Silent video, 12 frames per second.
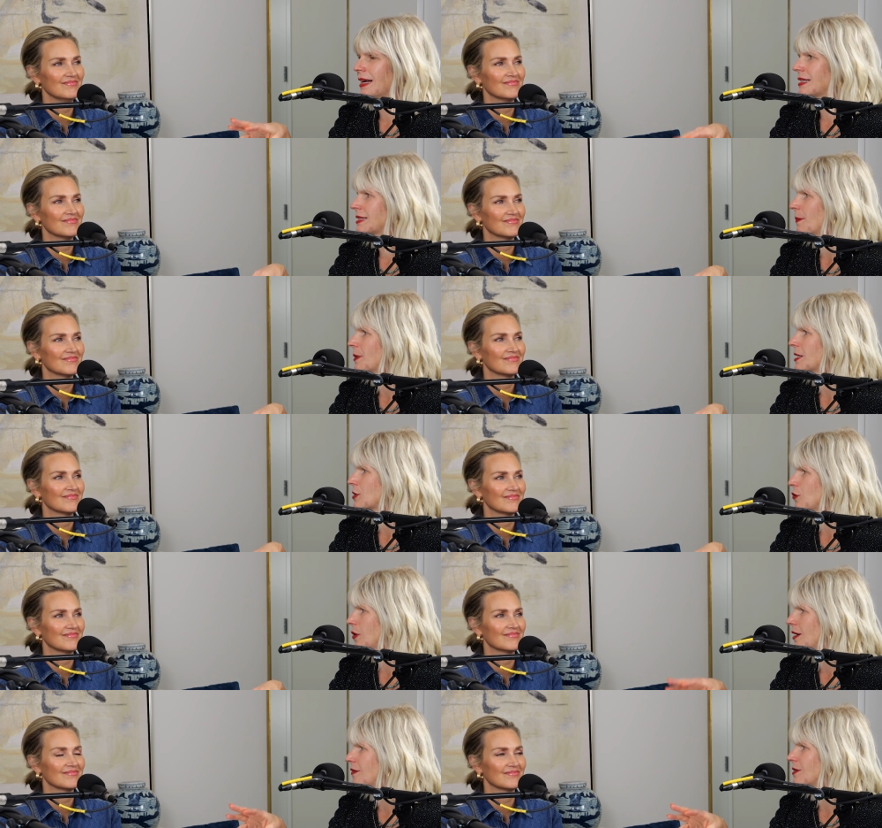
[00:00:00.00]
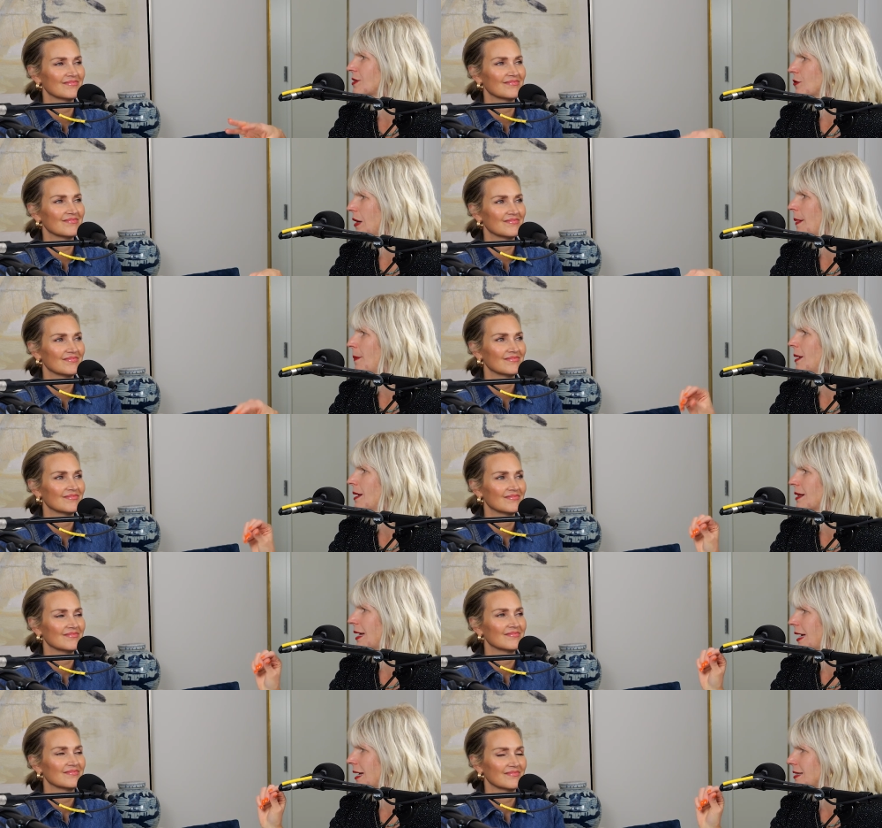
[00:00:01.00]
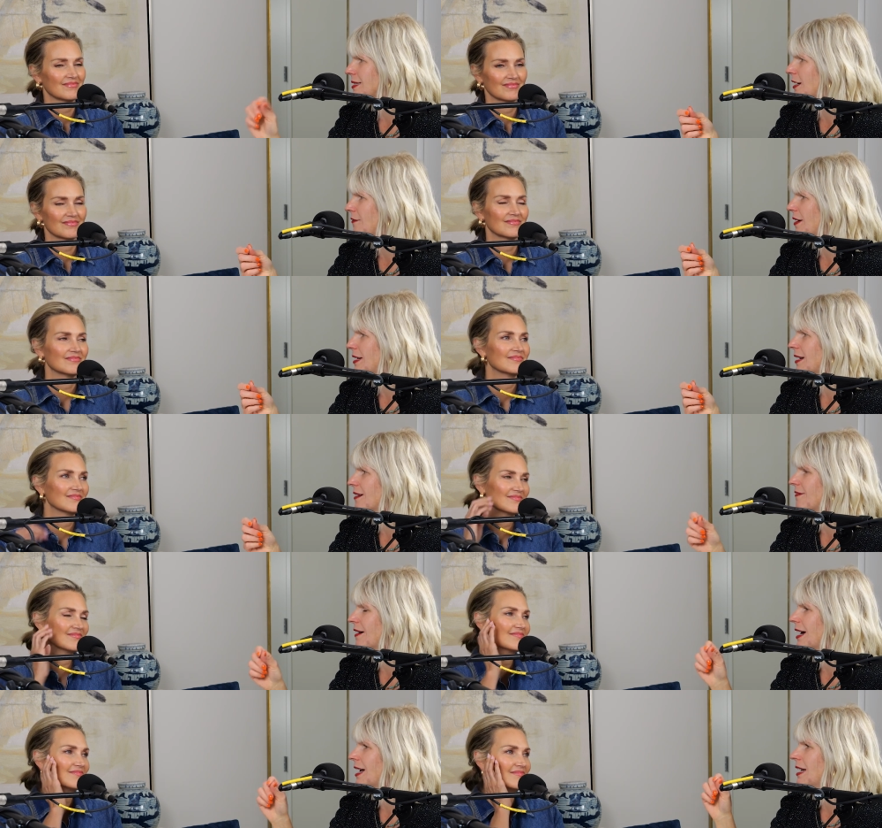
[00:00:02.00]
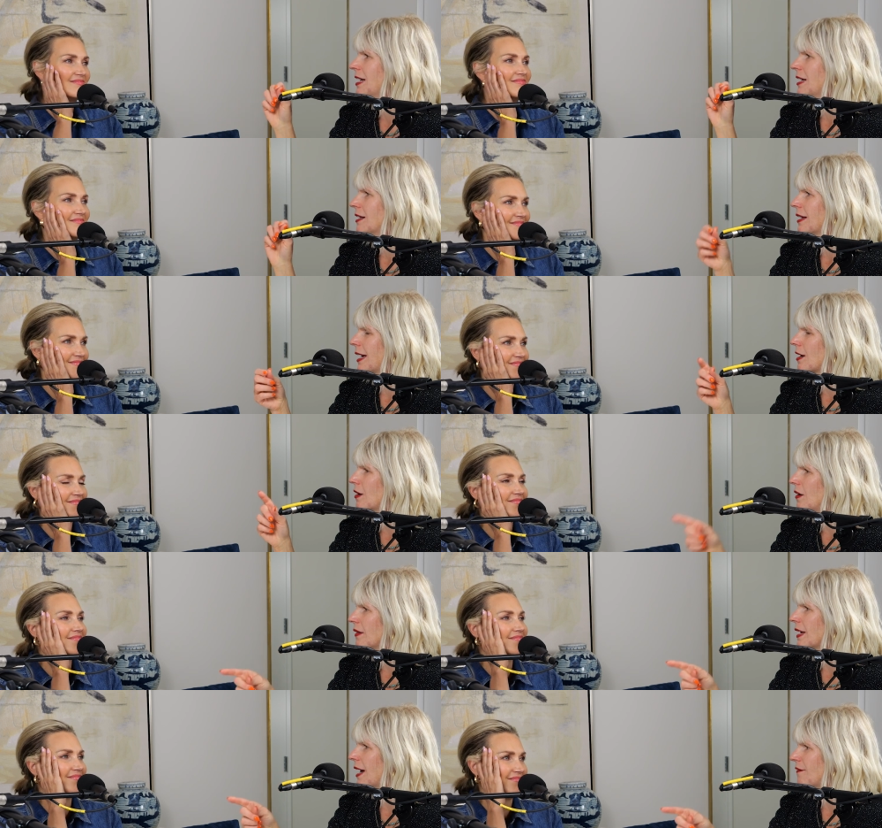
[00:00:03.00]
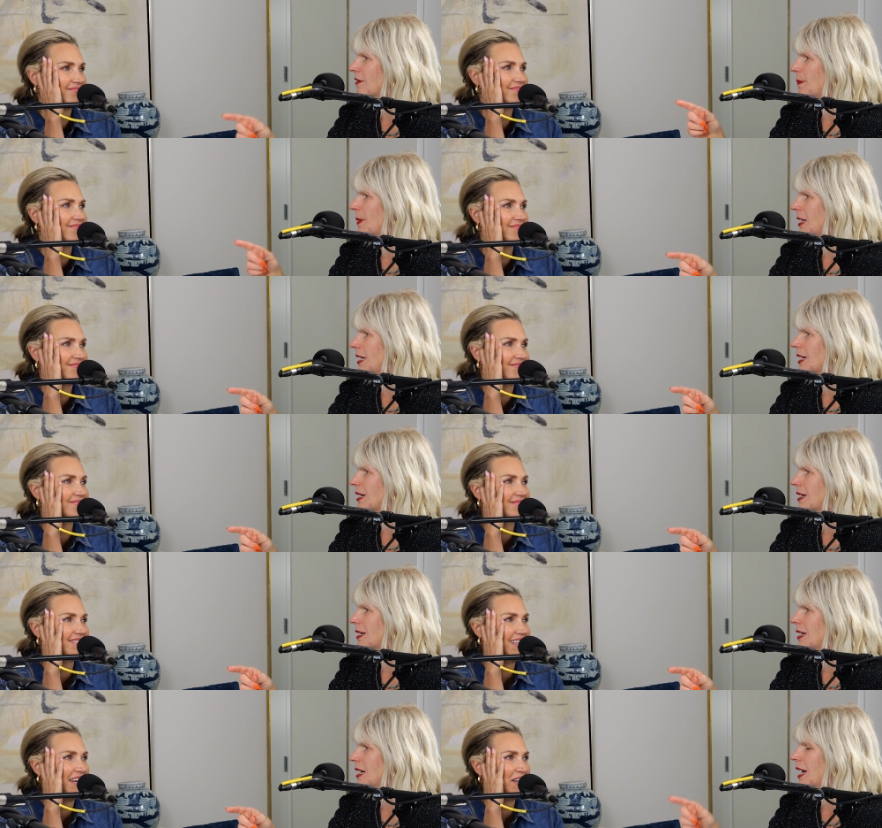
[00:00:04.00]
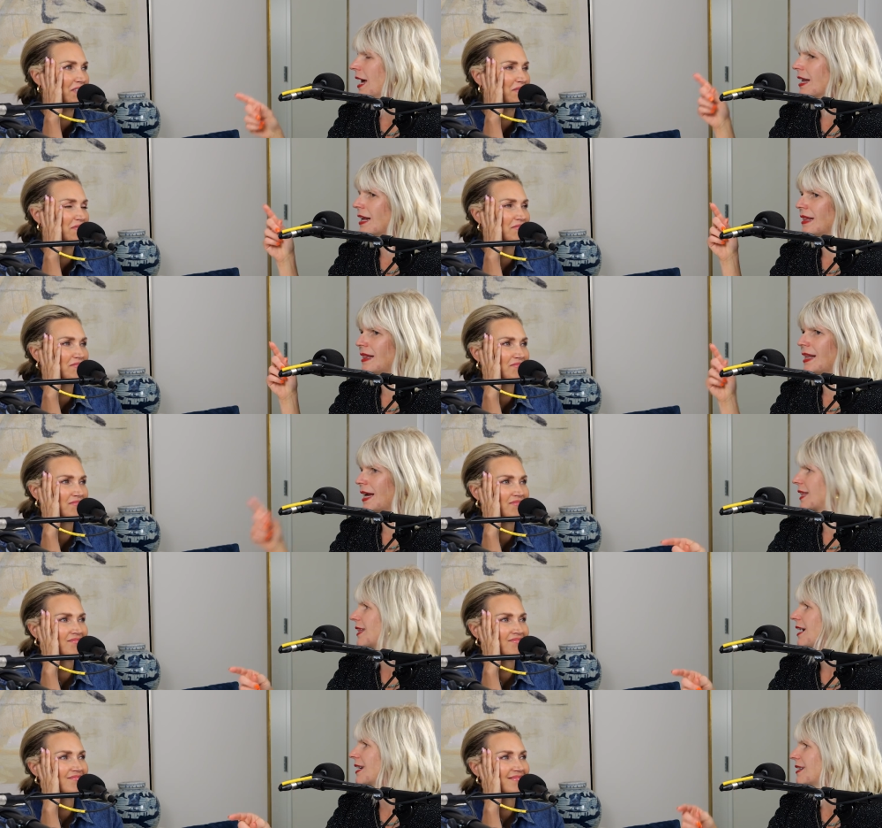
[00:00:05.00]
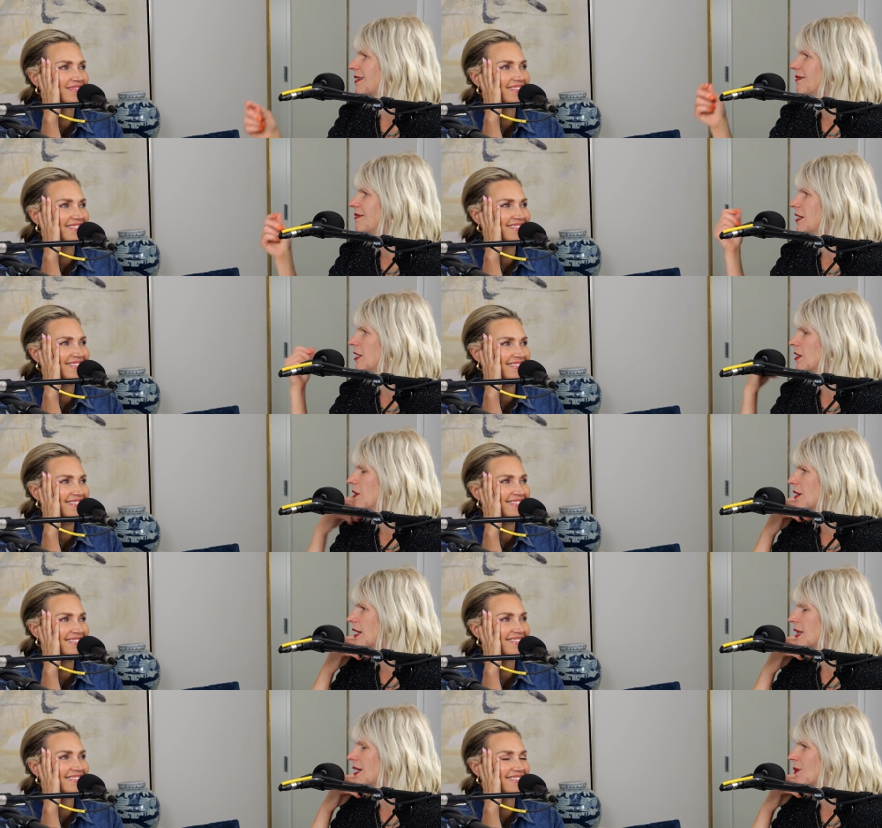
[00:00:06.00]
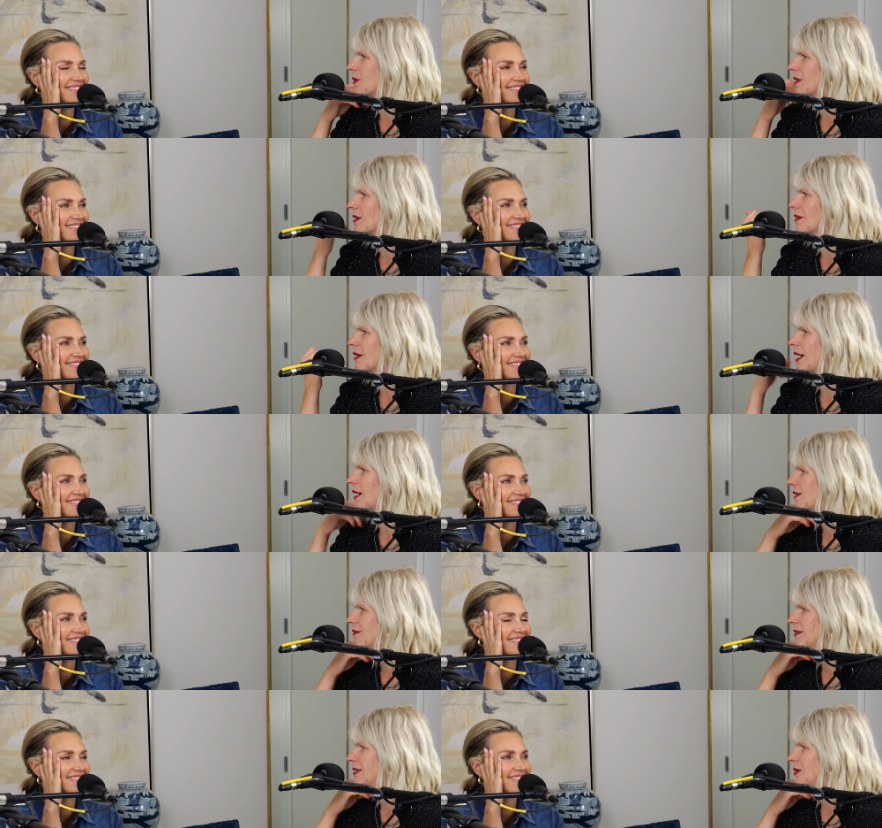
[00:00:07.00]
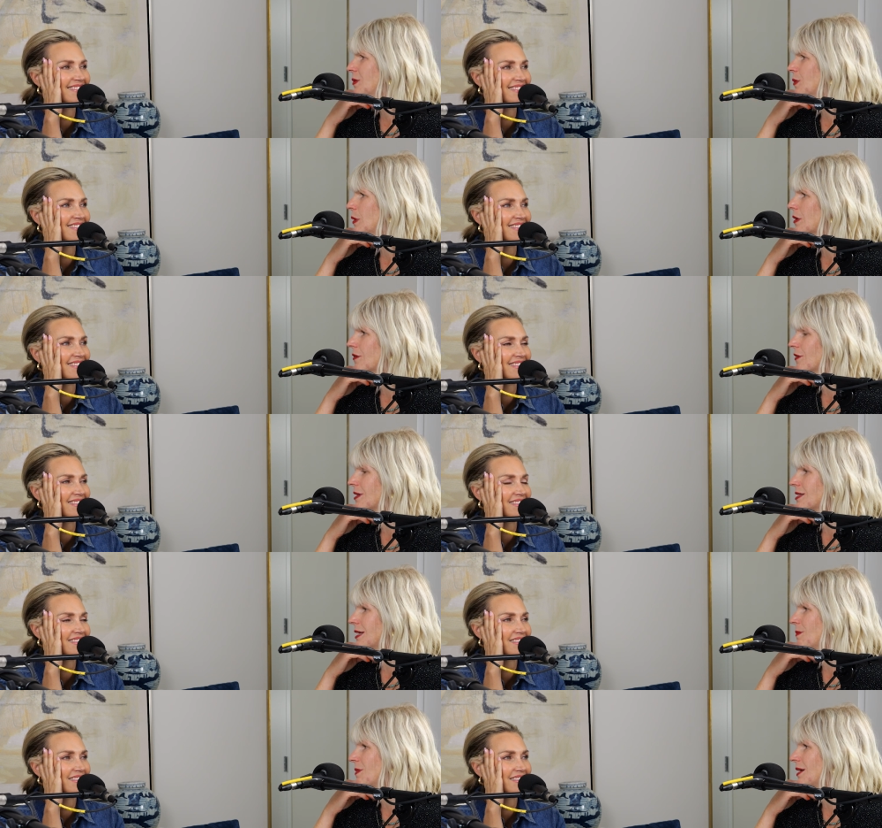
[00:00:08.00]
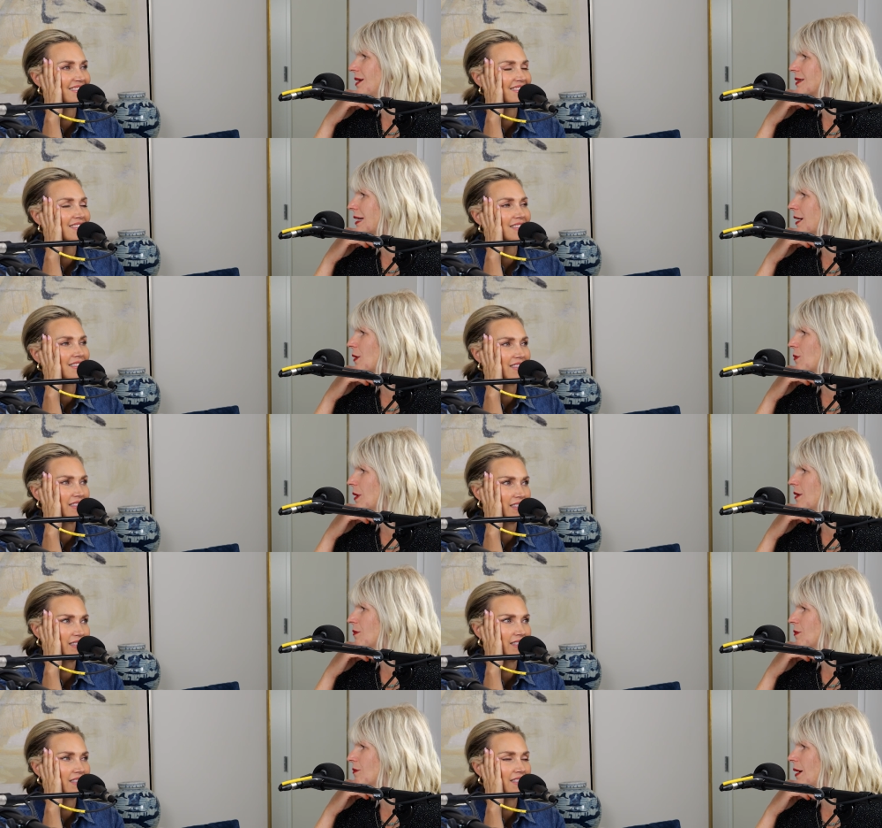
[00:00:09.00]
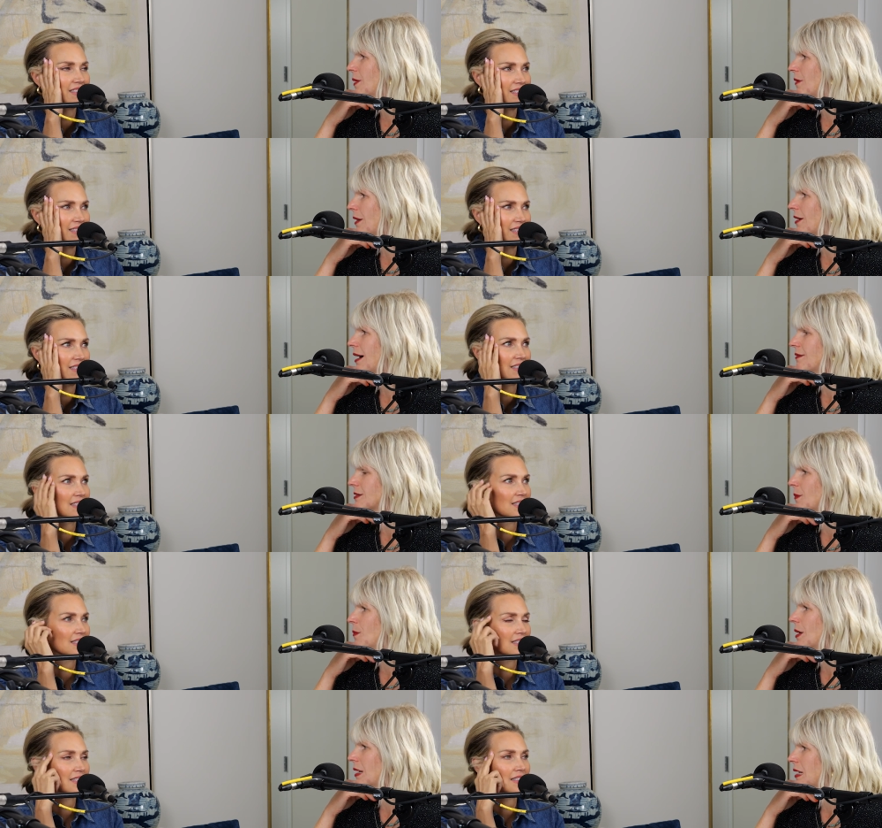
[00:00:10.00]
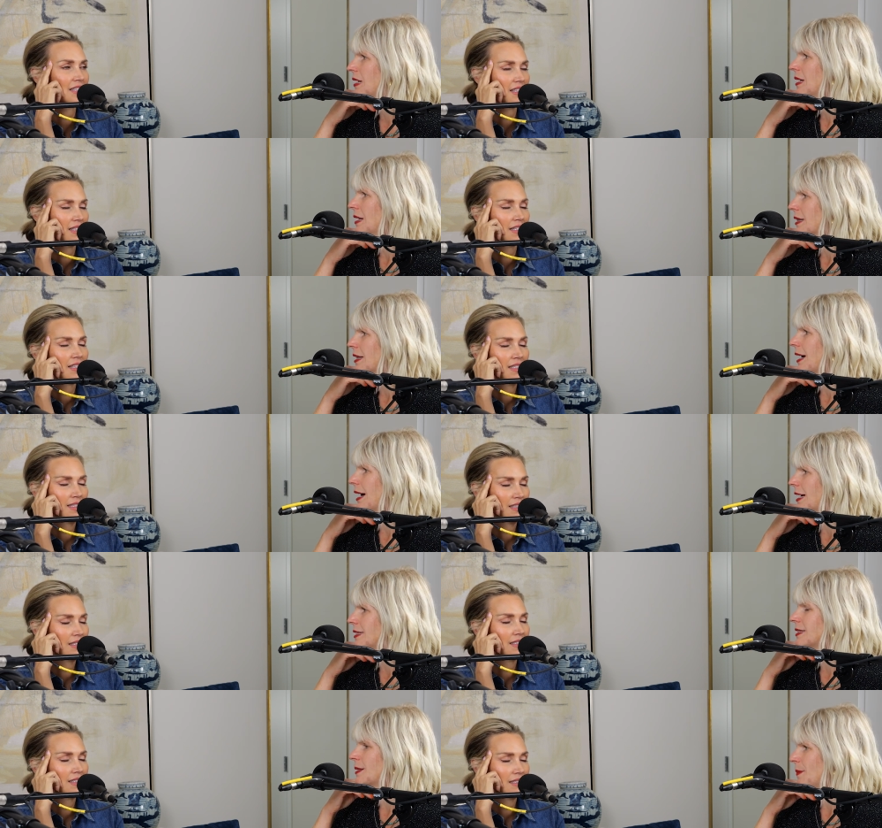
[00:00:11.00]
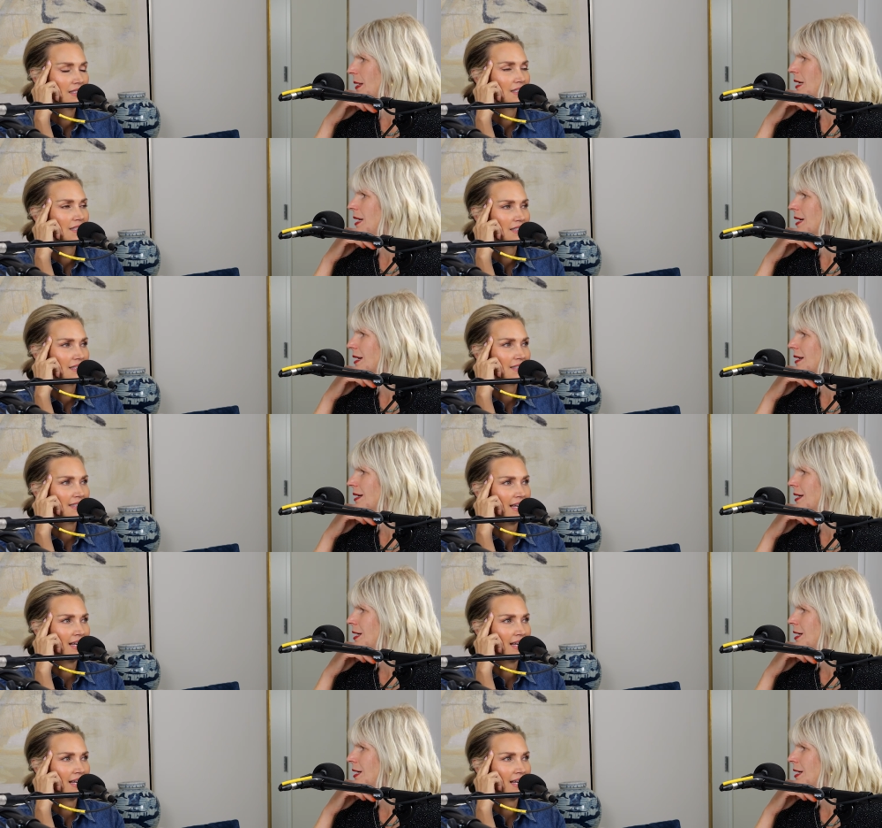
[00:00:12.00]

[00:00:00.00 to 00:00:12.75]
Speaker 1: like someone that's creative and scrappy and like can self identify, like, oh, they have an opinion. Yeah. And I like that, mm-hmm. you know, mm-hmm. and I think we're th- like, we look for the same things. Like, I'd really rather have someone that has an opinion.